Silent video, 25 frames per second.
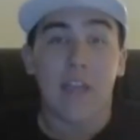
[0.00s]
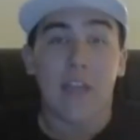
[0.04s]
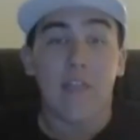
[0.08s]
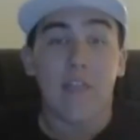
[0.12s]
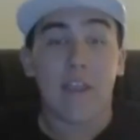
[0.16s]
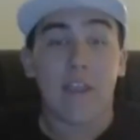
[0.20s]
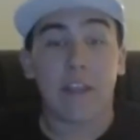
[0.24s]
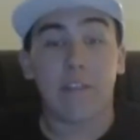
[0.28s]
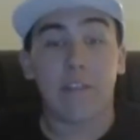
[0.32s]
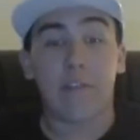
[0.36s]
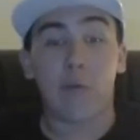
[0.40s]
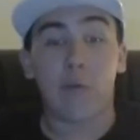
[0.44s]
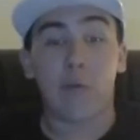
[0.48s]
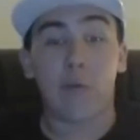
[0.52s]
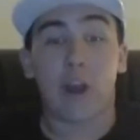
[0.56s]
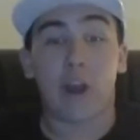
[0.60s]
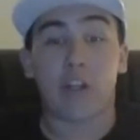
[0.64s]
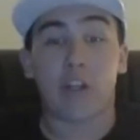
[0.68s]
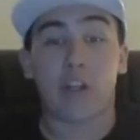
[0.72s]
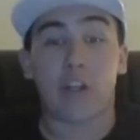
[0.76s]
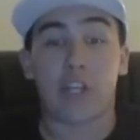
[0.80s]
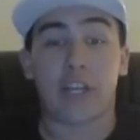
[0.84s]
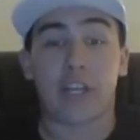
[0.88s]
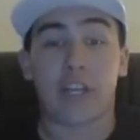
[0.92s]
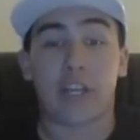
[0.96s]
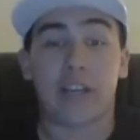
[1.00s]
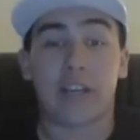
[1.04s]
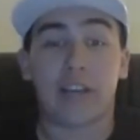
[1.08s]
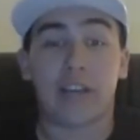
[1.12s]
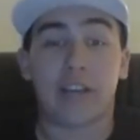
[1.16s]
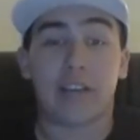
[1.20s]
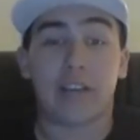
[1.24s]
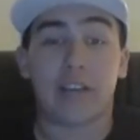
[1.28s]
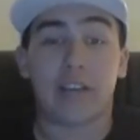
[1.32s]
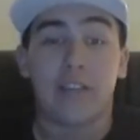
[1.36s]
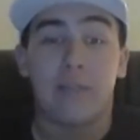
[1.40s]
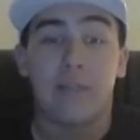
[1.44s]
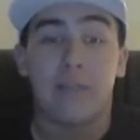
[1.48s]
Thank you for watching.
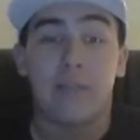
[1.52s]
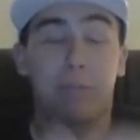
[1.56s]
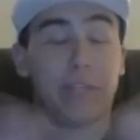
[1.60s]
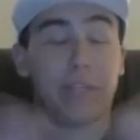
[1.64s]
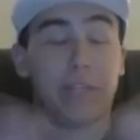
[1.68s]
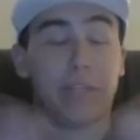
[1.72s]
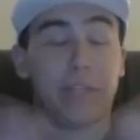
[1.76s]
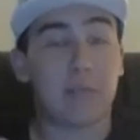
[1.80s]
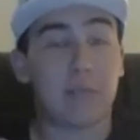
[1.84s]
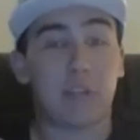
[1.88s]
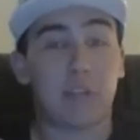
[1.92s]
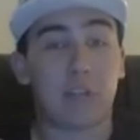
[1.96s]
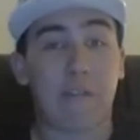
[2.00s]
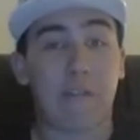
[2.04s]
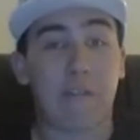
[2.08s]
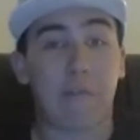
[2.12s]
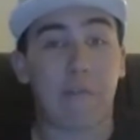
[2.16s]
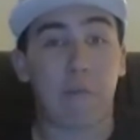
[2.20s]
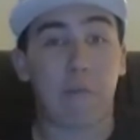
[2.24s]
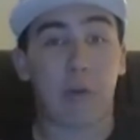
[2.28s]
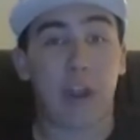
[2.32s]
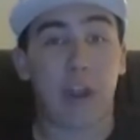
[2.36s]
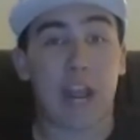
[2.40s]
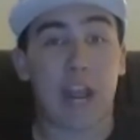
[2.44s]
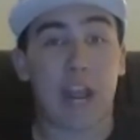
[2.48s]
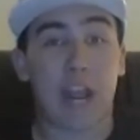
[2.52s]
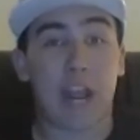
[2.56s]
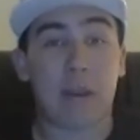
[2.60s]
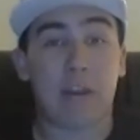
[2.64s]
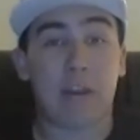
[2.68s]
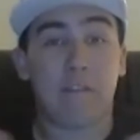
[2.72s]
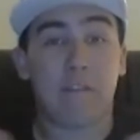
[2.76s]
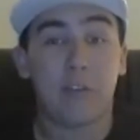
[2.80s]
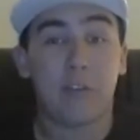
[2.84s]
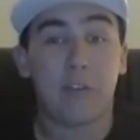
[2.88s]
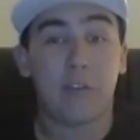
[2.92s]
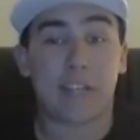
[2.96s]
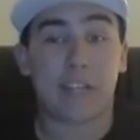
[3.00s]
Please subscribe for more anime
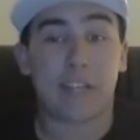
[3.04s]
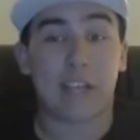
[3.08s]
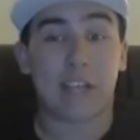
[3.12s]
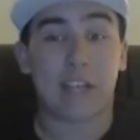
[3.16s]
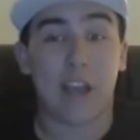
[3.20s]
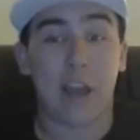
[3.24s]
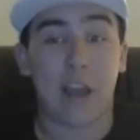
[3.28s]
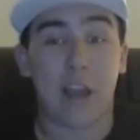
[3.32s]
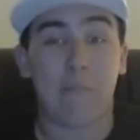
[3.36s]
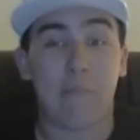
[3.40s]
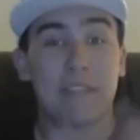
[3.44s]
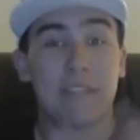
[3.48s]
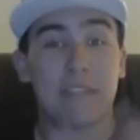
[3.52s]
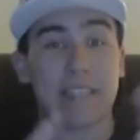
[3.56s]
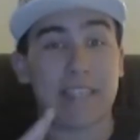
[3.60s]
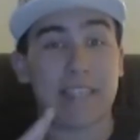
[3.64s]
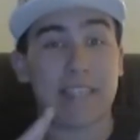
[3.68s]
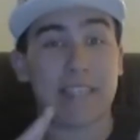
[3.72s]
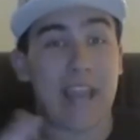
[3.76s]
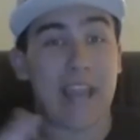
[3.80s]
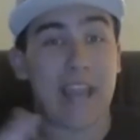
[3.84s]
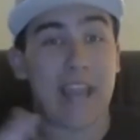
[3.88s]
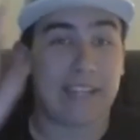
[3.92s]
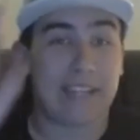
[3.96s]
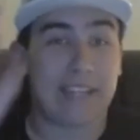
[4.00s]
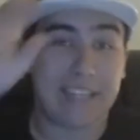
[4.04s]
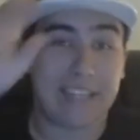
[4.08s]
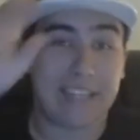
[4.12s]
reviews to come. This is Eddie,